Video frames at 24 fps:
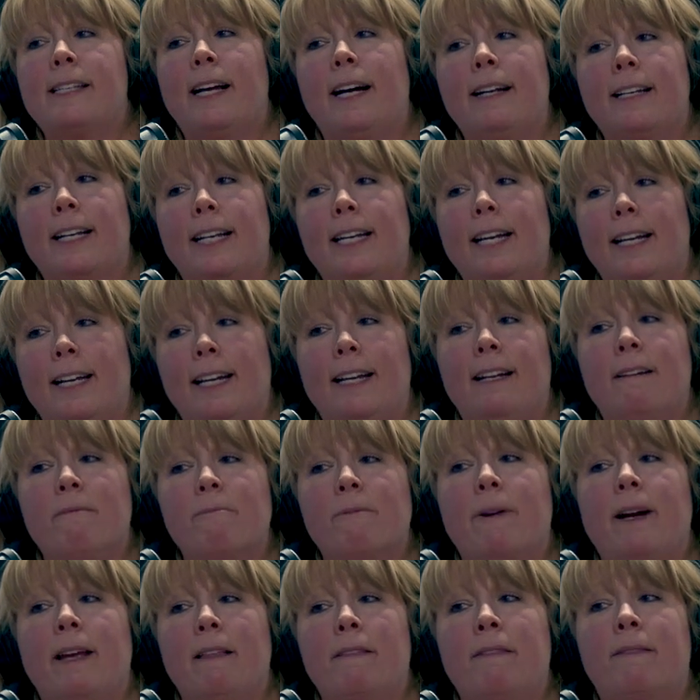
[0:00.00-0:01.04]
how to get in
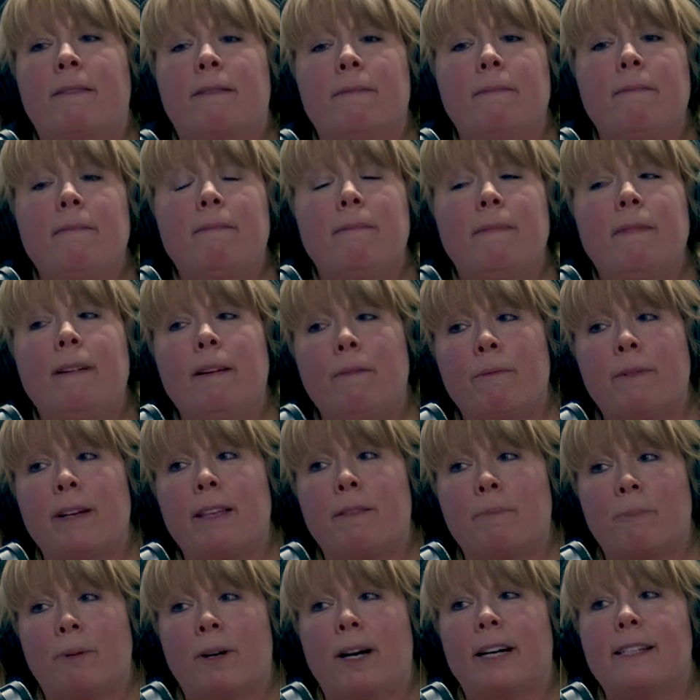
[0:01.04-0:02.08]
with
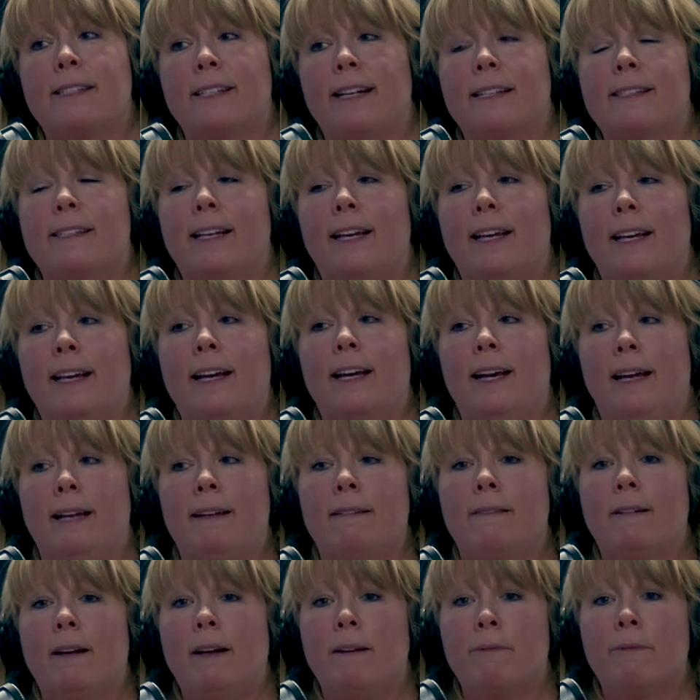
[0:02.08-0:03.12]
processing
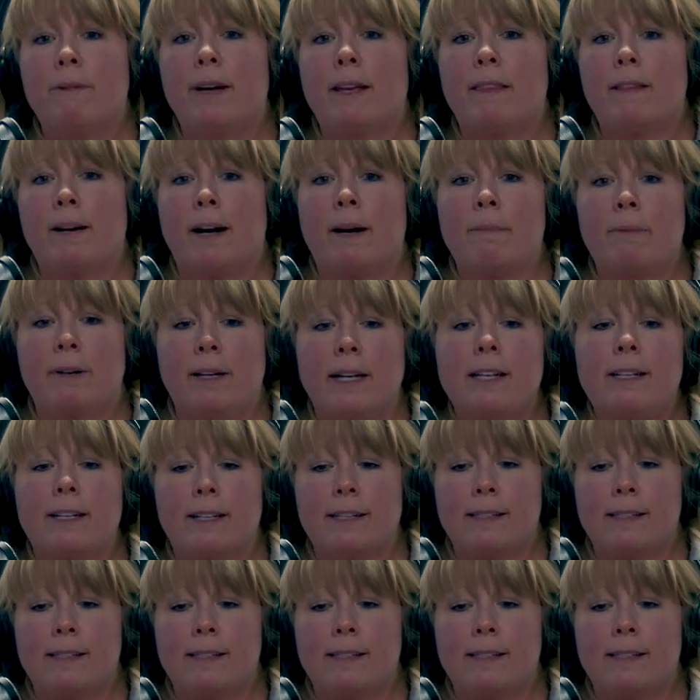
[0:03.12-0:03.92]
and with operations